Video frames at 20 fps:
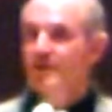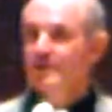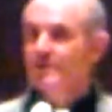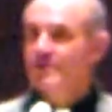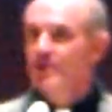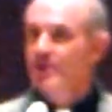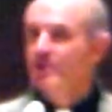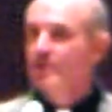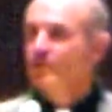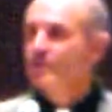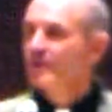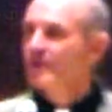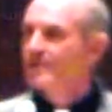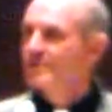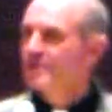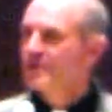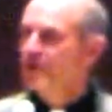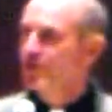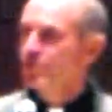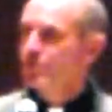So
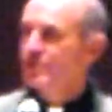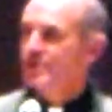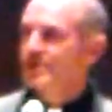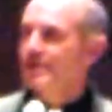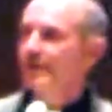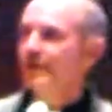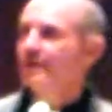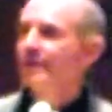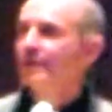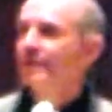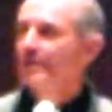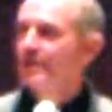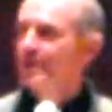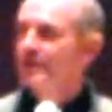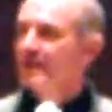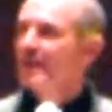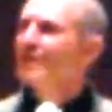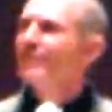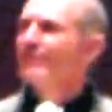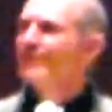it's an interesting
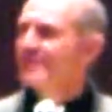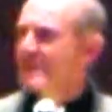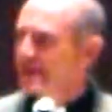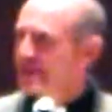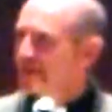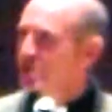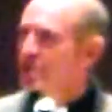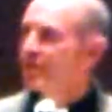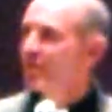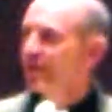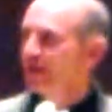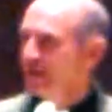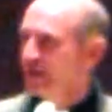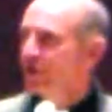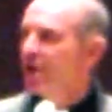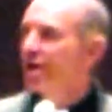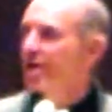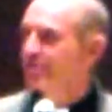invitation that he